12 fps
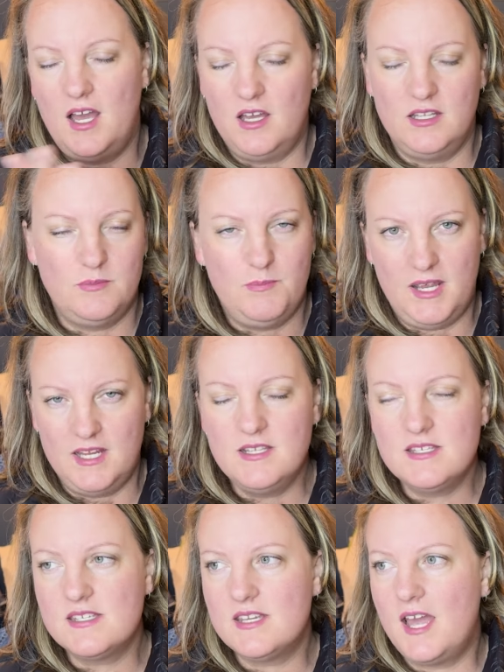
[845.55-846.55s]
it
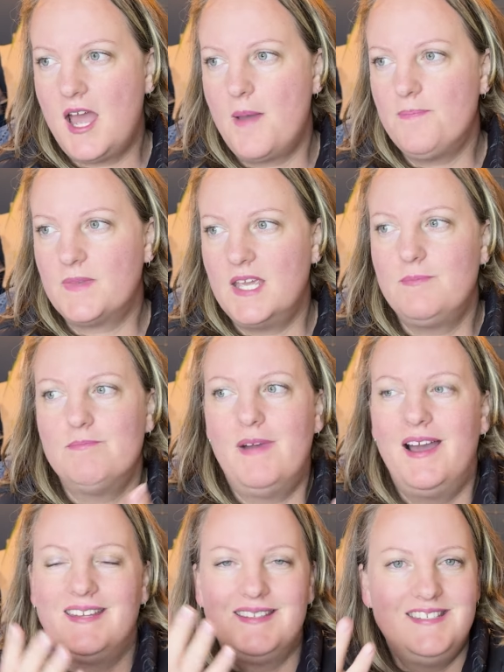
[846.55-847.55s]
depends. It
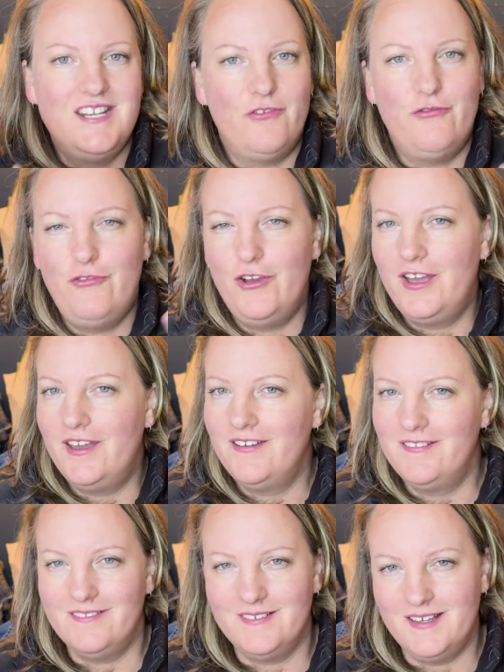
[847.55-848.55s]
might differ
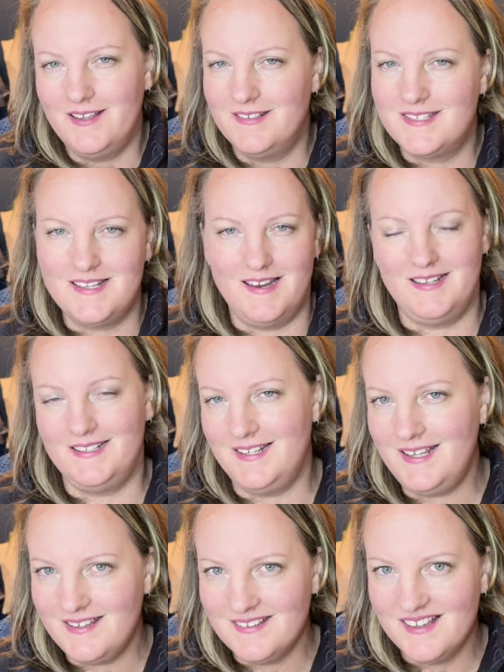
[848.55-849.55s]

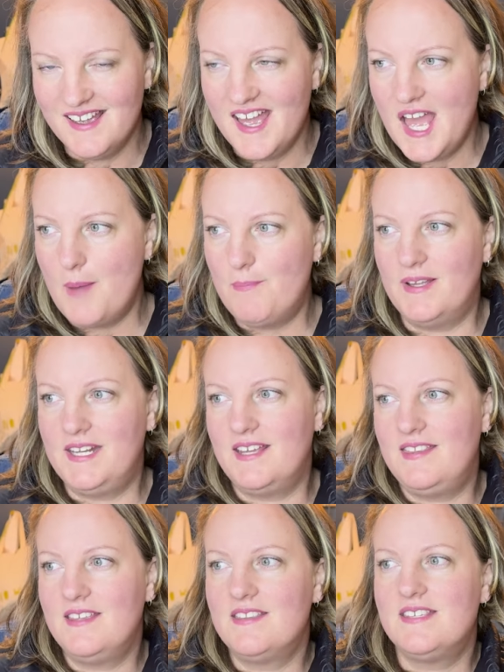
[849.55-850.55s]
slightly, but I
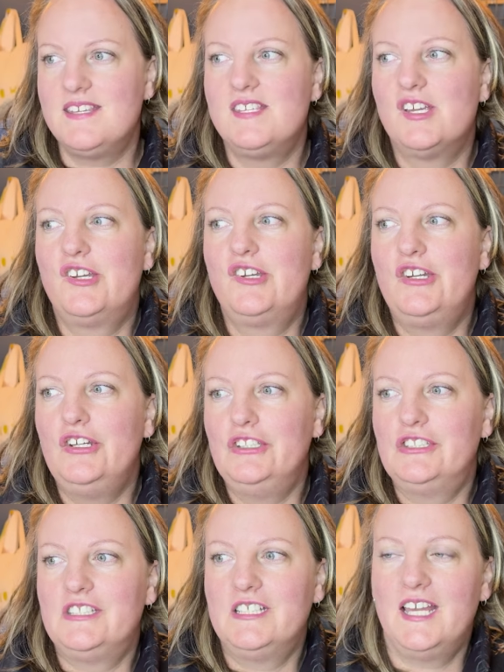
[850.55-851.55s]
think this is a good
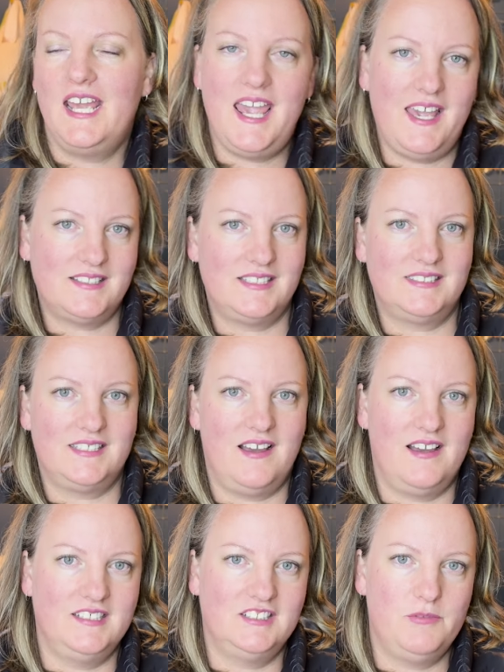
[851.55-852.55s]

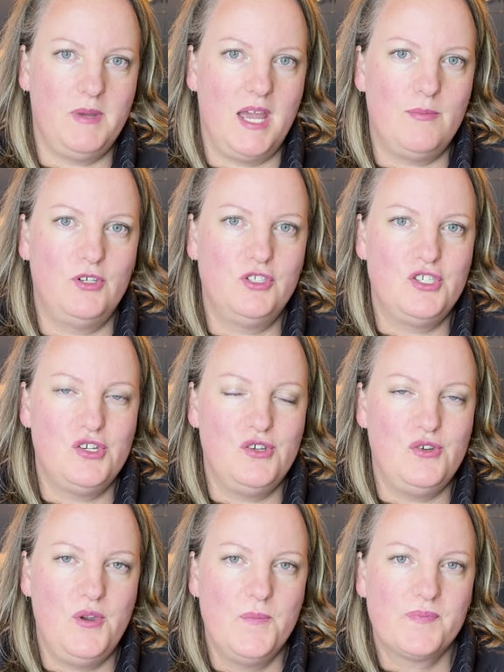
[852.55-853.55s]
exercise to be able
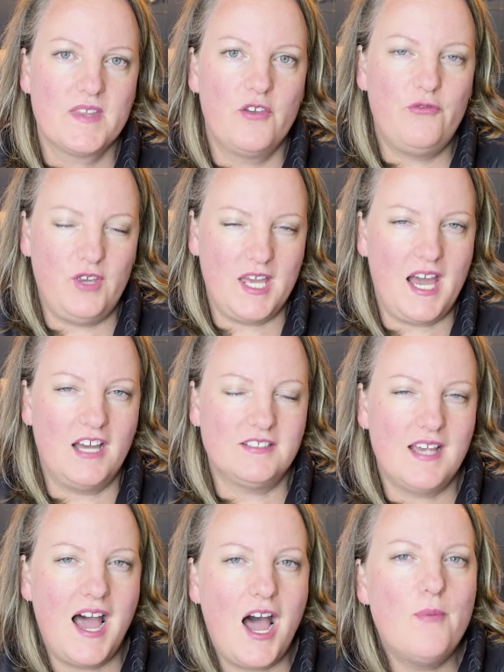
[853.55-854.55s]
to figure out
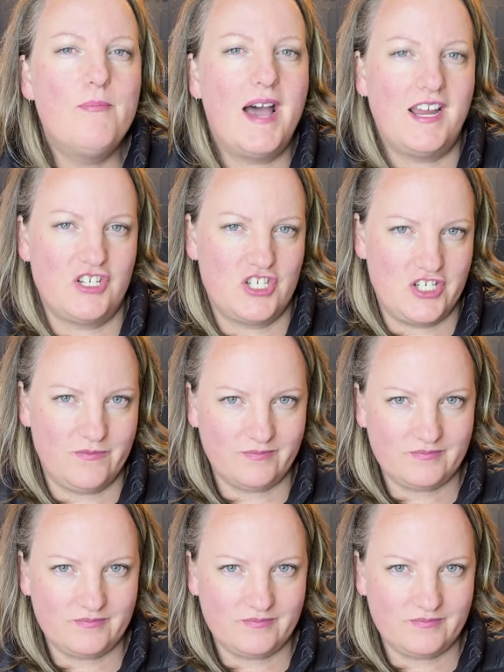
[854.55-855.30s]
how much